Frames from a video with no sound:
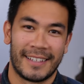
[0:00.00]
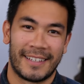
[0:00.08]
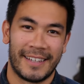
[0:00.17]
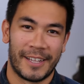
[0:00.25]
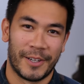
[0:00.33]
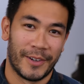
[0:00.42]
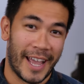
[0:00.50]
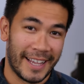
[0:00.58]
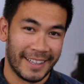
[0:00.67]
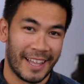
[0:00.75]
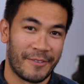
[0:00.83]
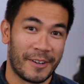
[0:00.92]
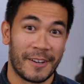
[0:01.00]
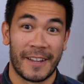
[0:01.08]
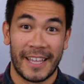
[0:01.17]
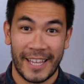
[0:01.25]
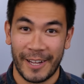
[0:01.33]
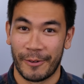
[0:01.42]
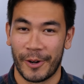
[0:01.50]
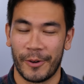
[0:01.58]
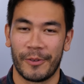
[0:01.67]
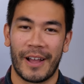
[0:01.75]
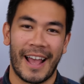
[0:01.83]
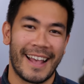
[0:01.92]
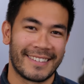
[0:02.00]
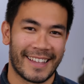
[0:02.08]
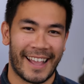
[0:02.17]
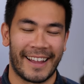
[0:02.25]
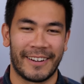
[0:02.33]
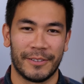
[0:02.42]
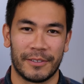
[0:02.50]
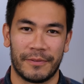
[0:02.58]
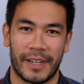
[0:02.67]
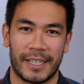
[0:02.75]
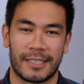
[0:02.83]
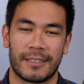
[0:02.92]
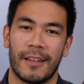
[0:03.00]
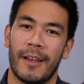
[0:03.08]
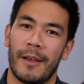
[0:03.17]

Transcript: Tineco A11 Hero as a handheld device,